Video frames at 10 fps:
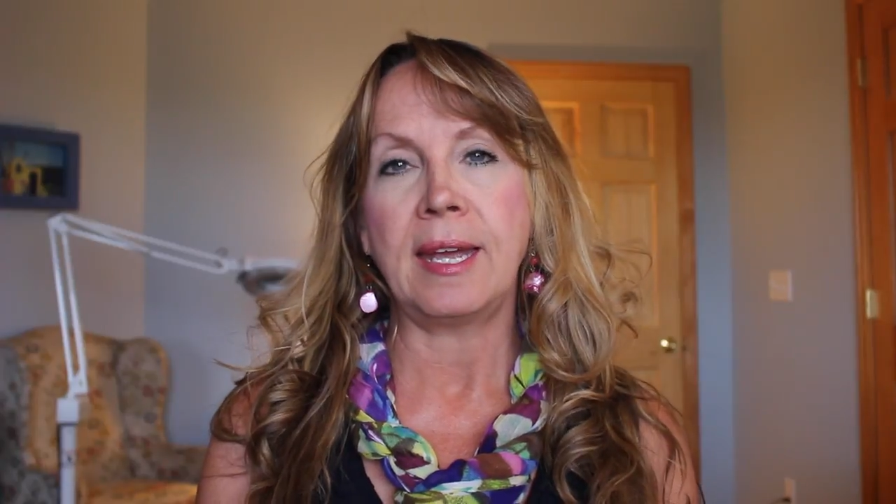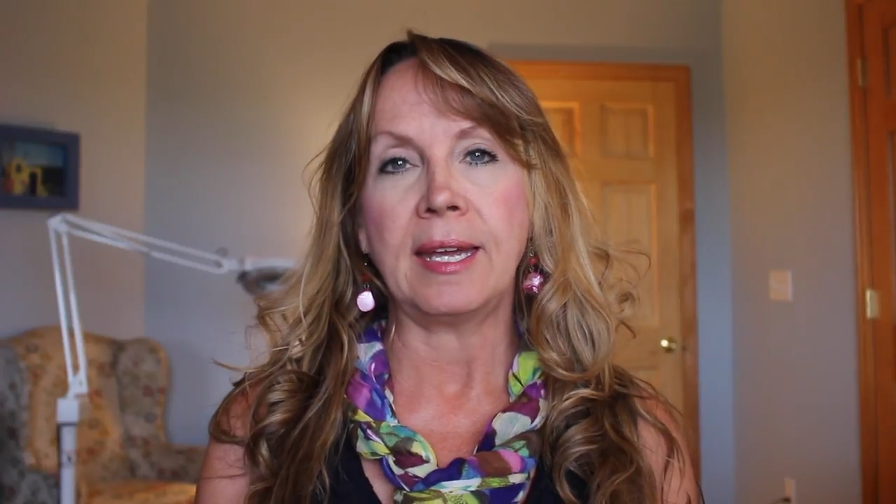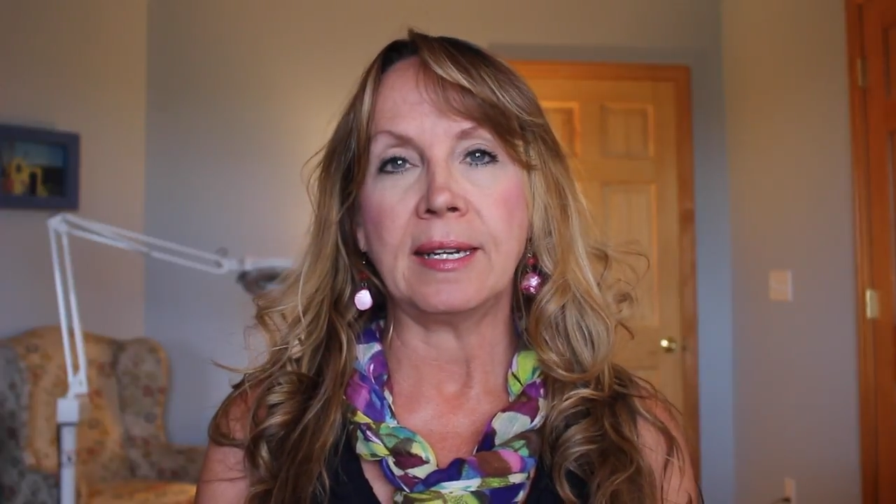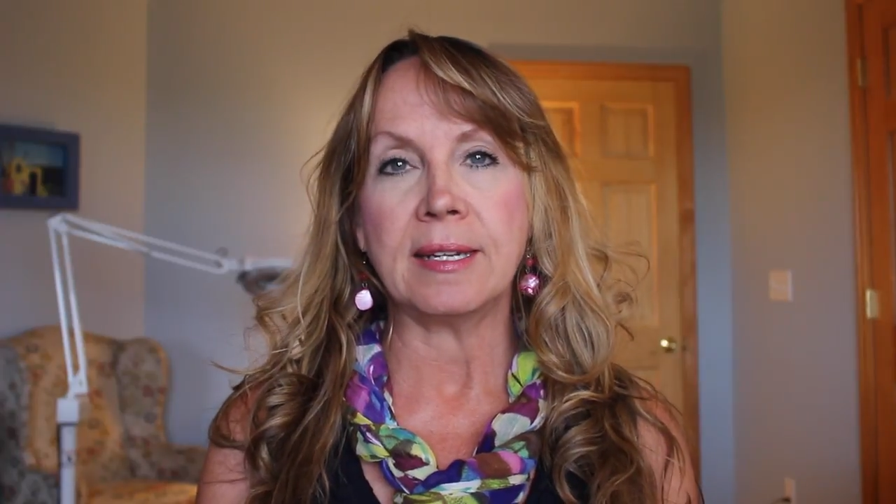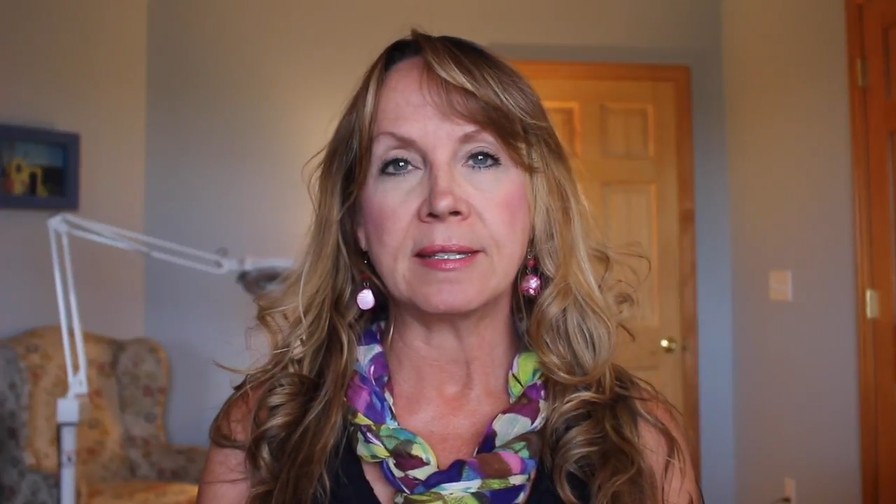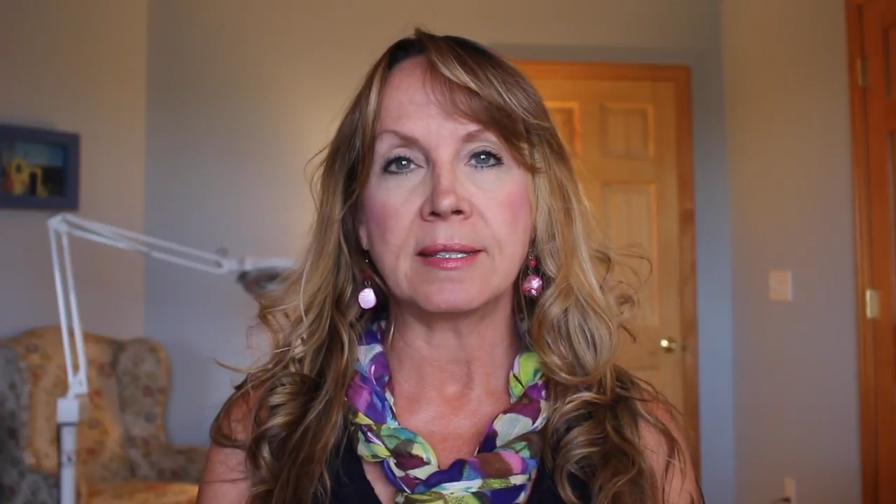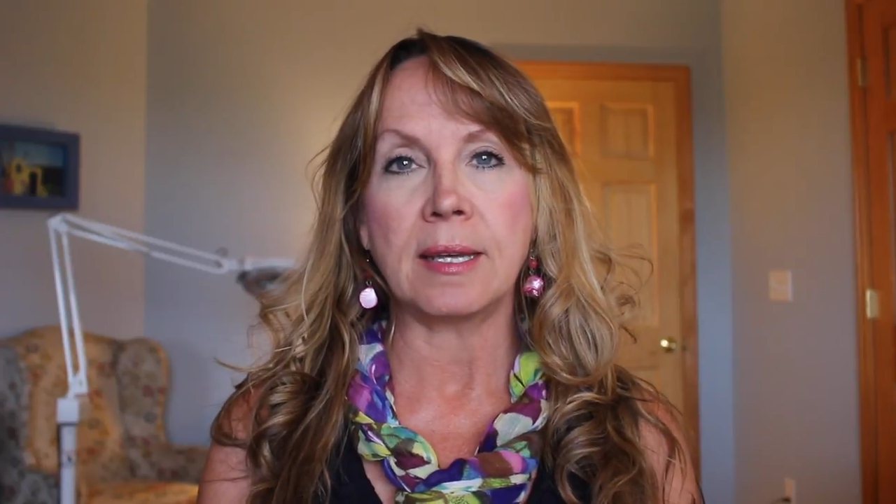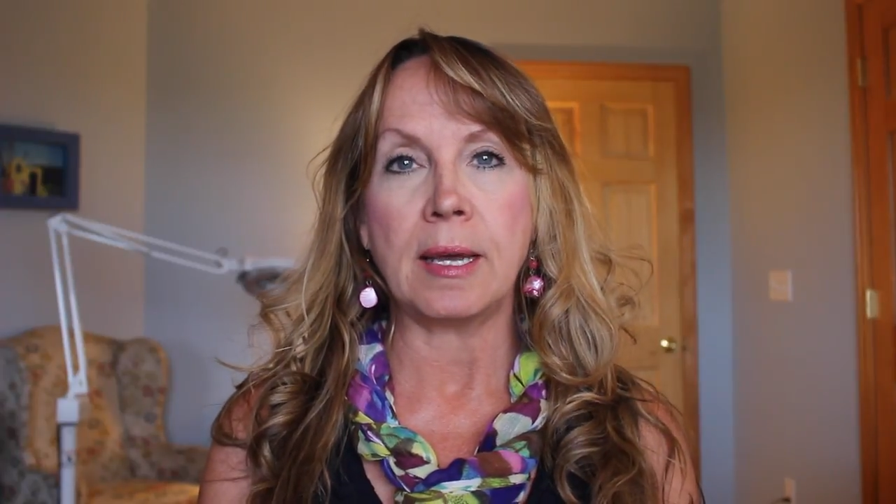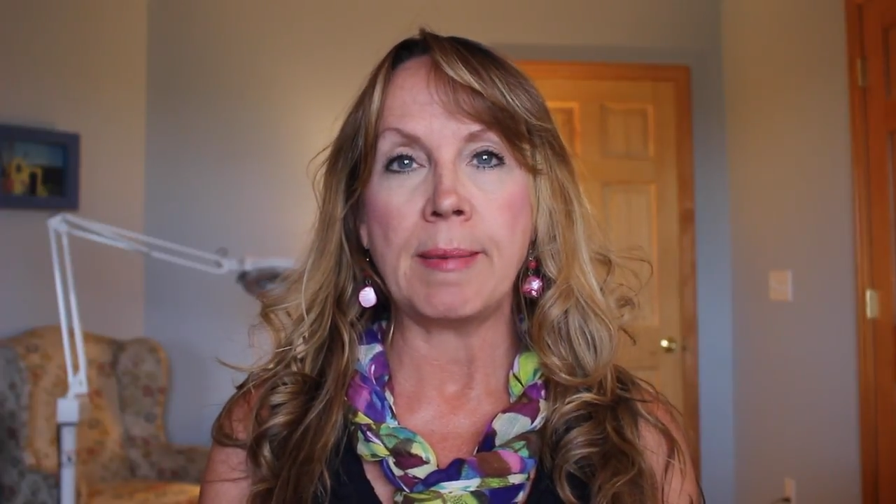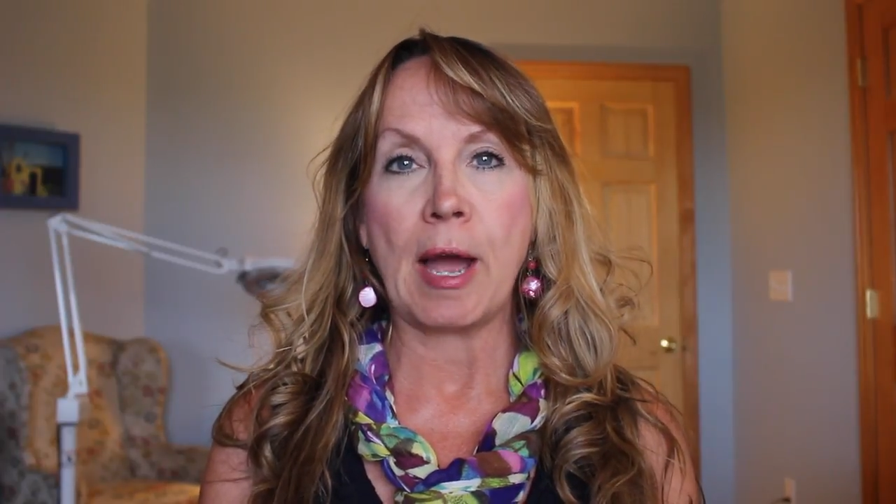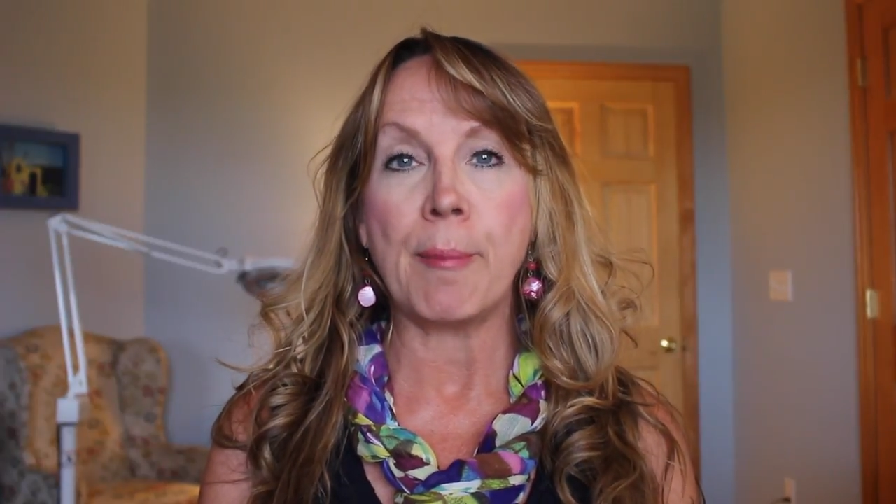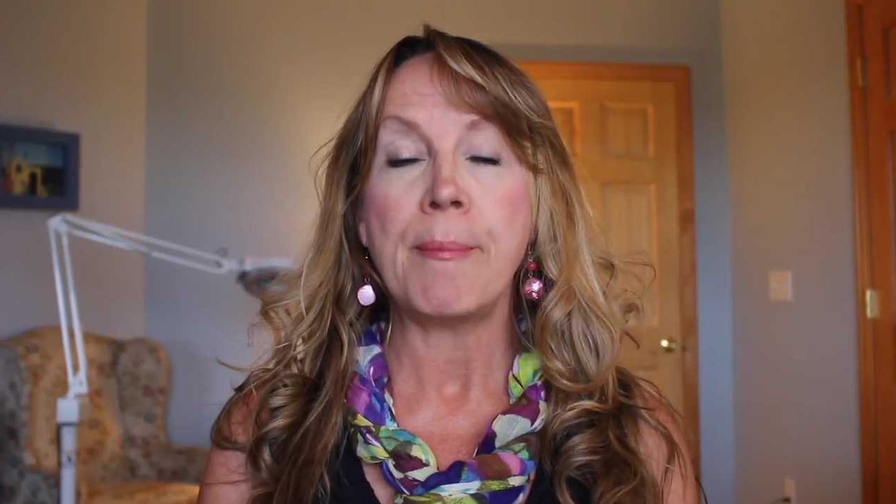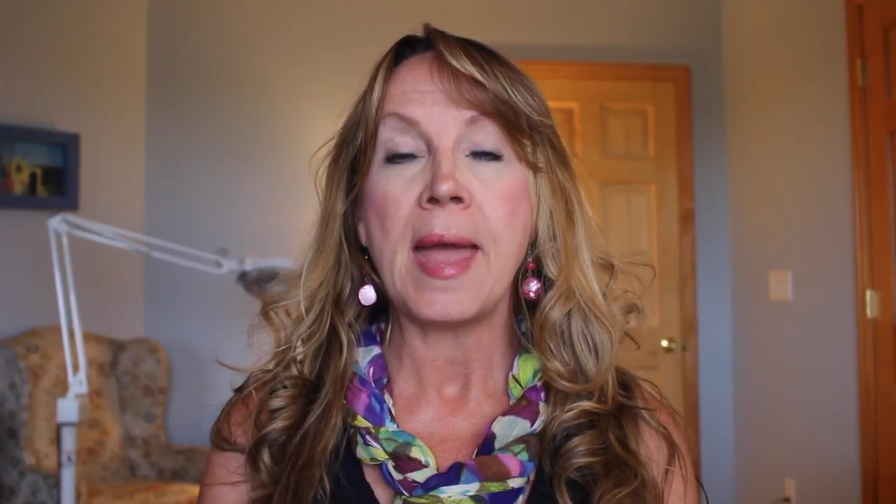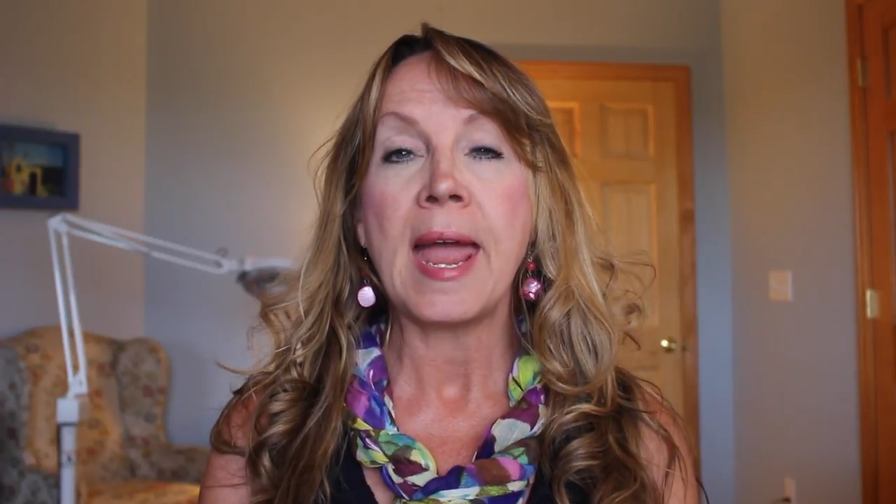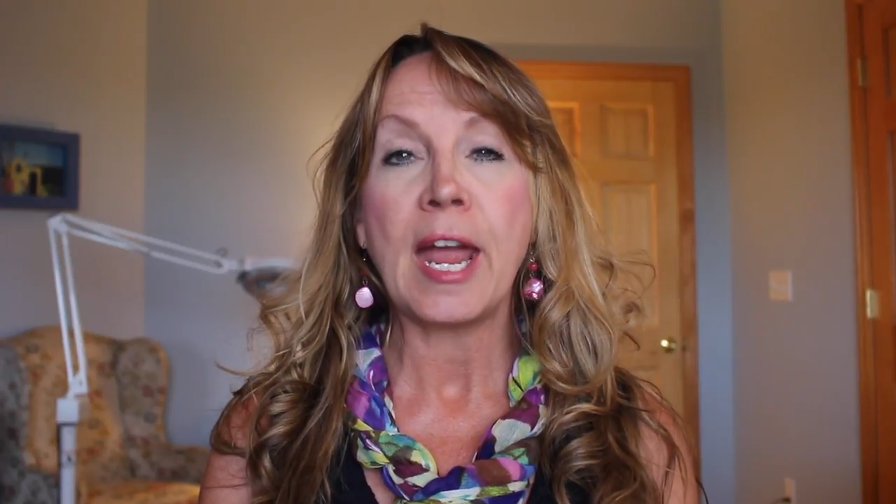and it's
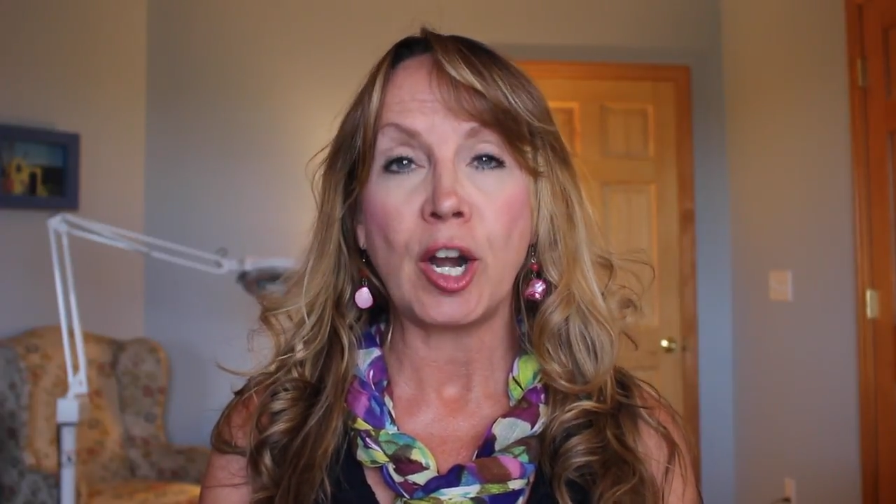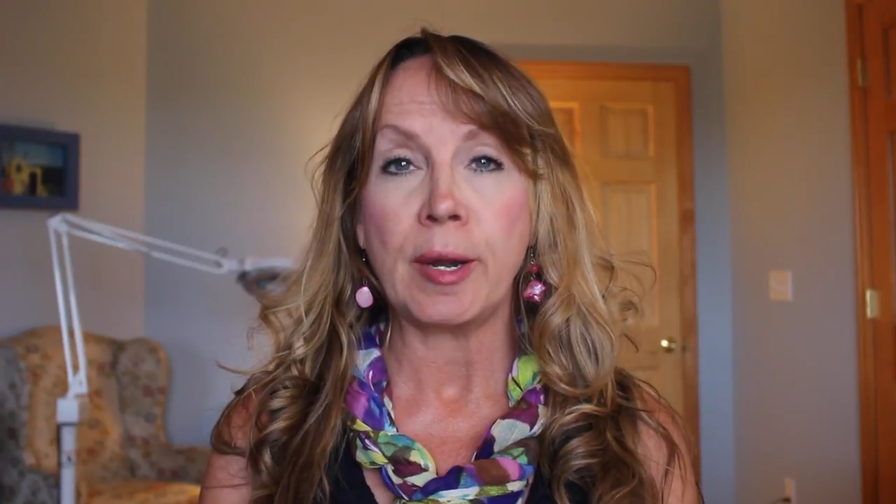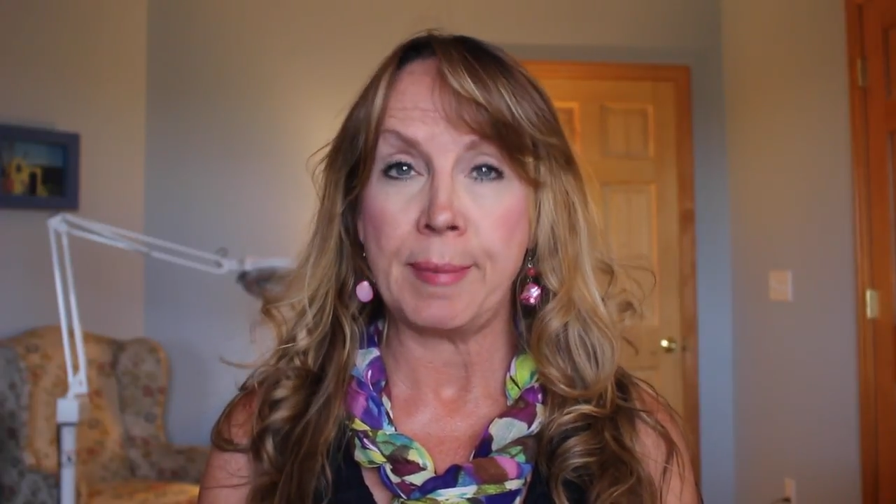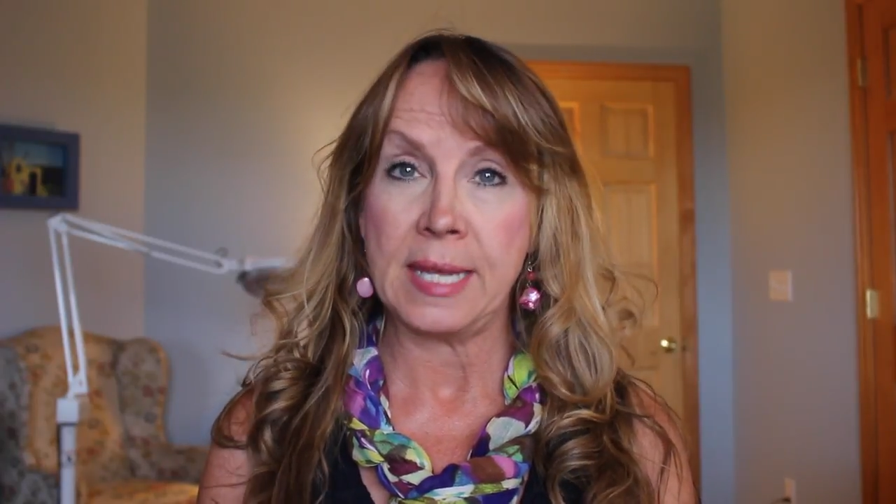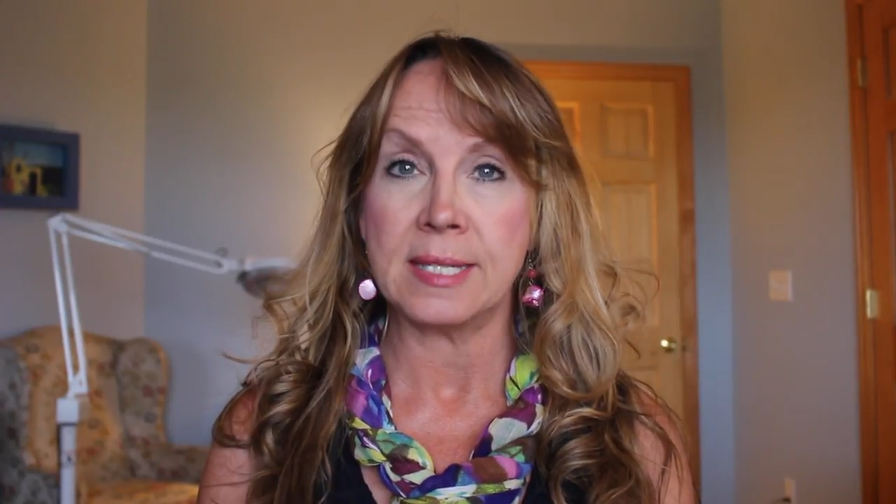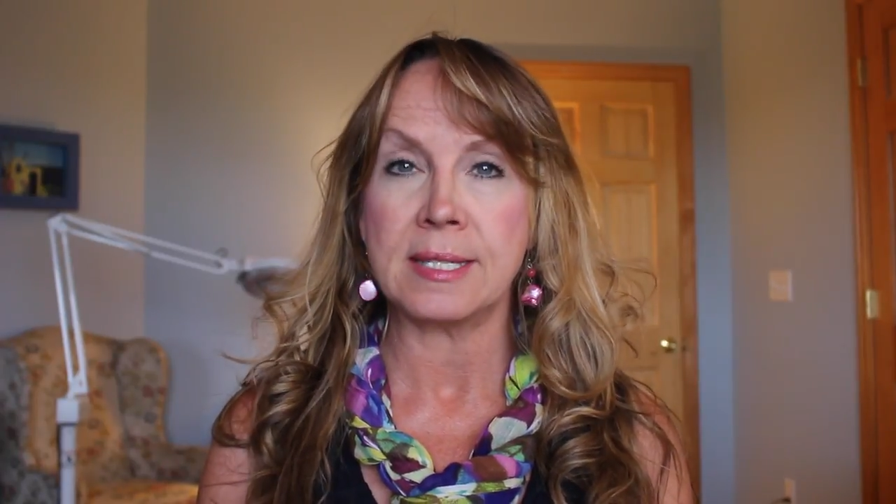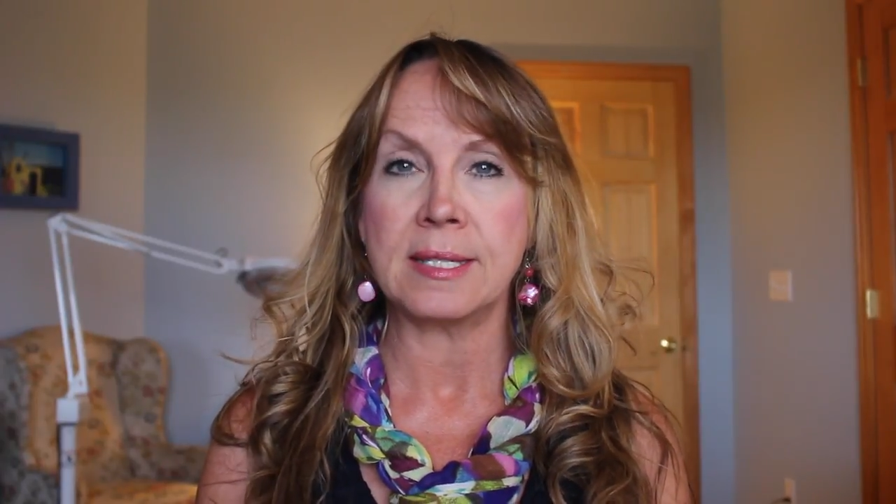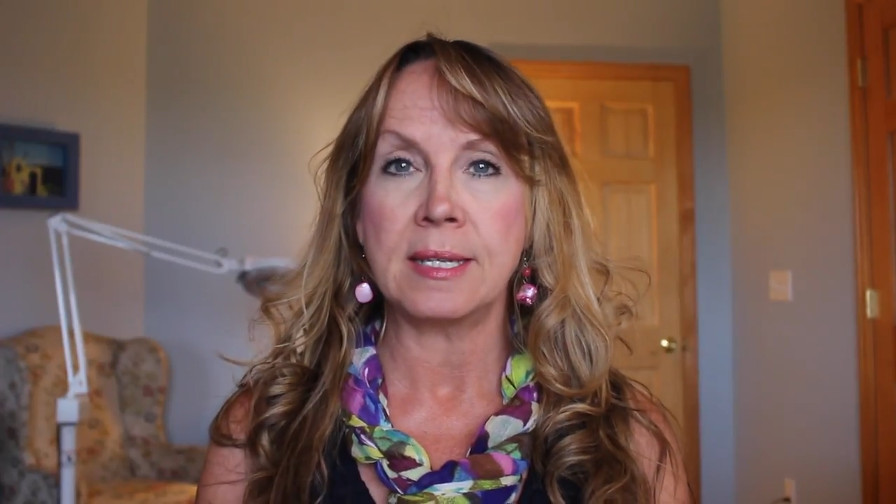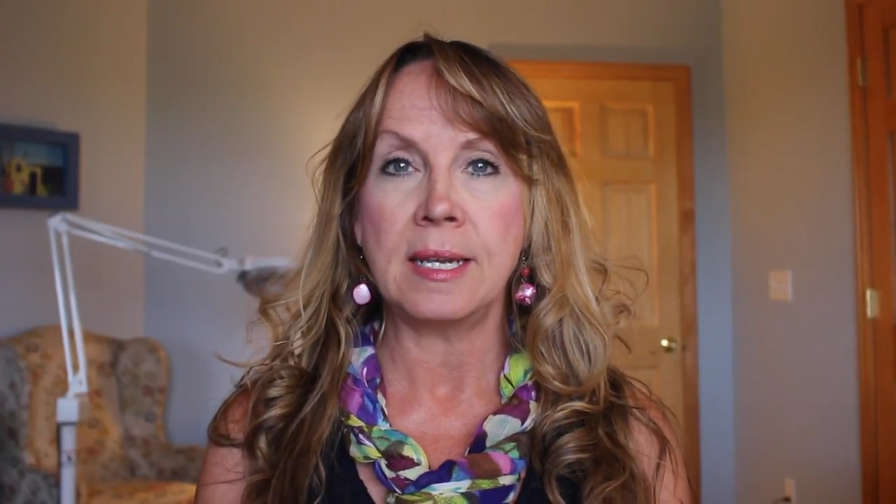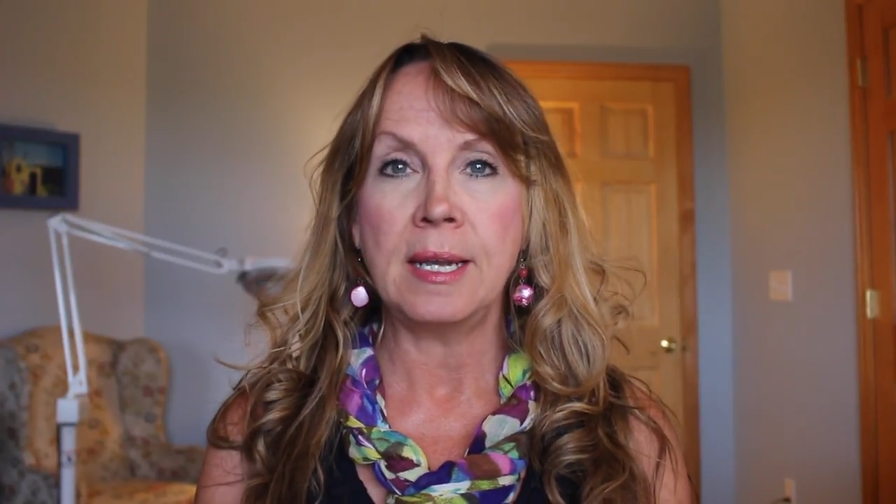about parabens.